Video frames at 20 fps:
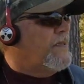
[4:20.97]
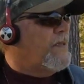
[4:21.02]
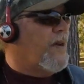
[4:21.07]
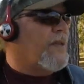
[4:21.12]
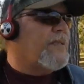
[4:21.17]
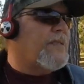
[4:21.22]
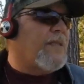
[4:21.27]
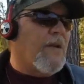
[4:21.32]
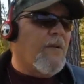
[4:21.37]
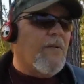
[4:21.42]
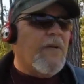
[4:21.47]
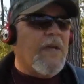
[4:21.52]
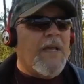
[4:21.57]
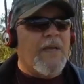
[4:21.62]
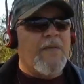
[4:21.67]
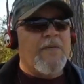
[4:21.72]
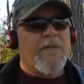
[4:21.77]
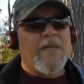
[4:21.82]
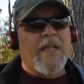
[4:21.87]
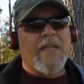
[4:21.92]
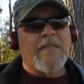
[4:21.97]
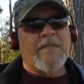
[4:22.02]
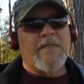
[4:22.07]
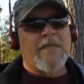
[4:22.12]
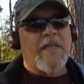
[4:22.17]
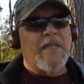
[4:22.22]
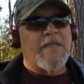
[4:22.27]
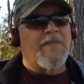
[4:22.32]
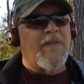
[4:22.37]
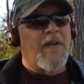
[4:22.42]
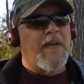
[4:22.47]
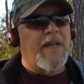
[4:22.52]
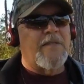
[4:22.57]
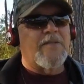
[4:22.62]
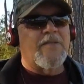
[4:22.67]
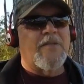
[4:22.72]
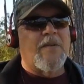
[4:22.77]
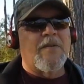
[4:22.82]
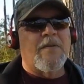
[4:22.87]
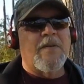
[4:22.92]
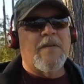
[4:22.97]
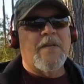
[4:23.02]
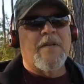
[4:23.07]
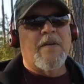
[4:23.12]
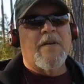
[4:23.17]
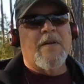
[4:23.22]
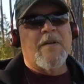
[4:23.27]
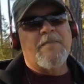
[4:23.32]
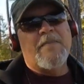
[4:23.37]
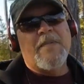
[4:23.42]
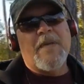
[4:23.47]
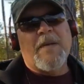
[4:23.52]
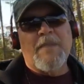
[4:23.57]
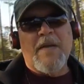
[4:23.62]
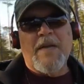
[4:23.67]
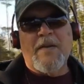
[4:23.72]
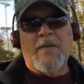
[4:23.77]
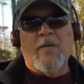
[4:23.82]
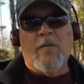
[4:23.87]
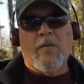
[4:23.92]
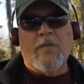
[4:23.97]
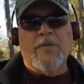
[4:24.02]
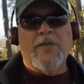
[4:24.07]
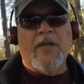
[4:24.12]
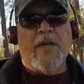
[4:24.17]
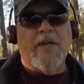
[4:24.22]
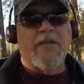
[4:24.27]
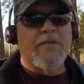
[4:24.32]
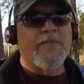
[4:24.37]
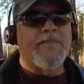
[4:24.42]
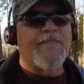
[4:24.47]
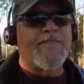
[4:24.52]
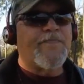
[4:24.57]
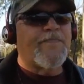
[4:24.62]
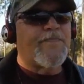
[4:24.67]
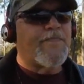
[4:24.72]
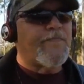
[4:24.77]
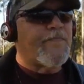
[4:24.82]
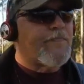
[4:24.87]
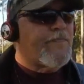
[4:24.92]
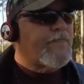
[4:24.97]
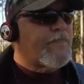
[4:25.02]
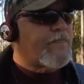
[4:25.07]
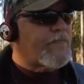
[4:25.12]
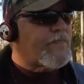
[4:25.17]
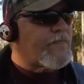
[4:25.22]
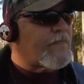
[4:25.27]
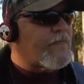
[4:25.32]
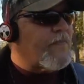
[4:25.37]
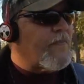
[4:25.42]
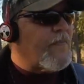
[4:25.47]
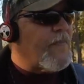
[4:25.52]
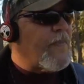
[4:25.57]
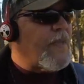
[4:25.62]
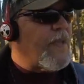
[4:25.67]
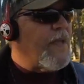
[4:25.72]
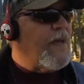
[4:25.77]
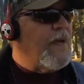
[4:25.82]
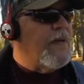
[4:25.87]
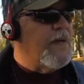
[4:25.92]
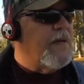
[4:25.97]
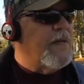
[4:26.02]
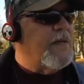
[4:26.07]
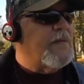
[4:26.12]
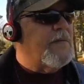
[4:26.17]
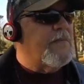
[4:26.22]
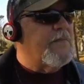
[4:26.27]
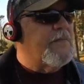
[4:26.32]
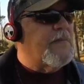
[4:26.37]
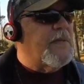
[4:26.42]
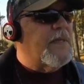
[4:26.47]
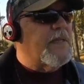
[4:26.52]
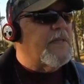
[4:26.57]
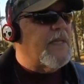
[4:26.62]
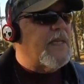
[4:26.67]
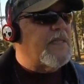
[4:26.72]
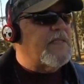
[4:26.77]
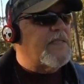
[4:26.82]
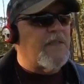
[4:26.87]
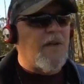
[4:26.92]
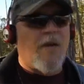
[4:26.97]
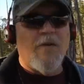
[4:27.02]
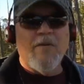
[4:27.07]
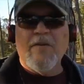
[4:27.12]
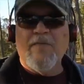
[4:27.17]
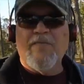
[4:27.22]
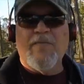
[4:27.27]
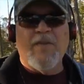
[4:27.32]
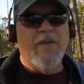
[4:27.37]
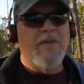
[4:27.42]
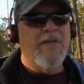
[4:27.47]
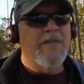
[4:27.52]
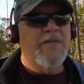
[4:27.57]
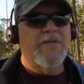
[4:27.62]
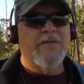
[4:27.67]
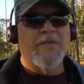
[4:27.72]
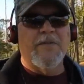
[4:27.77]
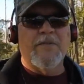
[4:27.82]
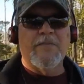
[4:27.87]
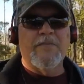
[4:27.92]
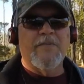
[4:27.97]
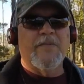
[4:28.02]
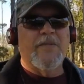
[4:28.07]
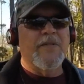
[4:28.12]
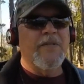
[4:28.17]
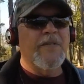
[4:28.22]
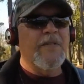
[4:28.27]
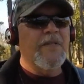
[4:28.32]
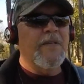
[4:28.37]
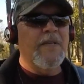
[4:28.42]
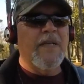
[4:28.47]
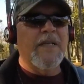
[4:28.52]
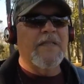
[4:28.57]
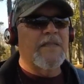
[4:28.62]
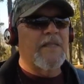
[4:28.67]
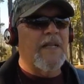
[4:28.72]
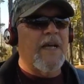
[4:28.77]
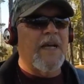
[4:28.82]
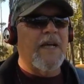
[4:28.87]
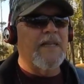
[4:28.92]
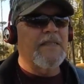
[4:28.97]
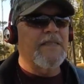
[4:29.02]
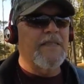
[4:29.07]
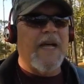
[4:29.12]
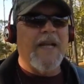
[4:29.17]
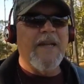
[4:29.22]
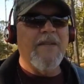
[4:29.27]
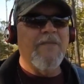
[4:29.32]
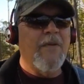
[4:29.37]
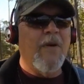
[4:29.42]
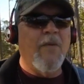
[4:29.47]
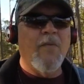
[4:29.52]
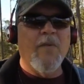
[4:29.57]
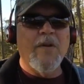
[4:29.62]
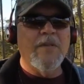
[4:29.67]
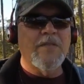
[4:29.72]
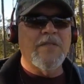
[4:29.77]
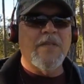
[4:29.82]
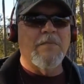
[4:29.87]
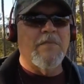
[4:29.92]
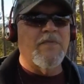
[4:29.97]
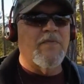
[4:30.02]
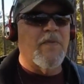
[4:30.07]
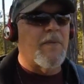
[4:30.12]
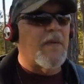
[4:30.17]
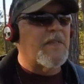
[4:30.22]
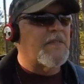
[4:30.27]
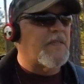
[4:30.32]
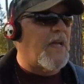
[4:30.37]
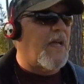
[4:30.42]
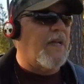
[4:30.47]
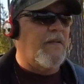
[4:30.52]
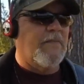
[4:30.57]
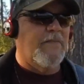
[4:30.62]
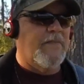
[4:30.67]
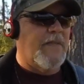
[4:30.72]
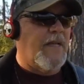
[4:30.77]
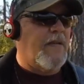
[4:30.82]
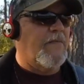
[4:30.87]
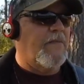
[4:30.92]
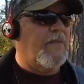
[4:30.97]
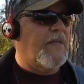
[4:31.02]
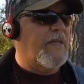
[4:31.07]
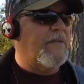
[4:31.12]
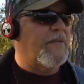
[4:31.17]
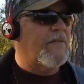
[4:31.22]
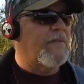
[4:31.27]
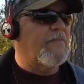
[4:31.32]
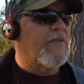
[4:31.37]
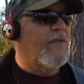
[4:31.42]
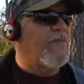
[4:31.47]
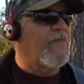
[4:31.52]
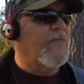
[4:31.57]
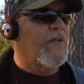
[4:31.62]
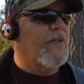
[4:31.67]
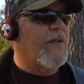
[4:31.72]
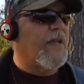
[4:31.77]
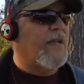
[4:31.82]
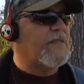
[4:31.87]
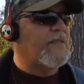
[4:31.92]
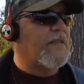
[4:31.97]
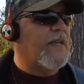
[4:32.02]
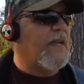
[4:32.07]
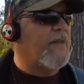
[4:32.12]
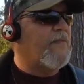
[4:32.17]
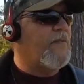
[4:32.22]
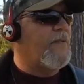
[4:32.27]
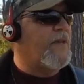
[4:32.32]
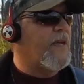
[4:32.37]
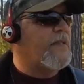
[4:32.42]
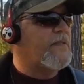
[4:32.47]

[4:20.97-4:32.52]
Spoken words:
So I said, okay, well, that's fine. So, I'm out an oil change. But he said, all your fluids are good? He said, I don't know where it's coming from. I said, I don't either. Real nice guy.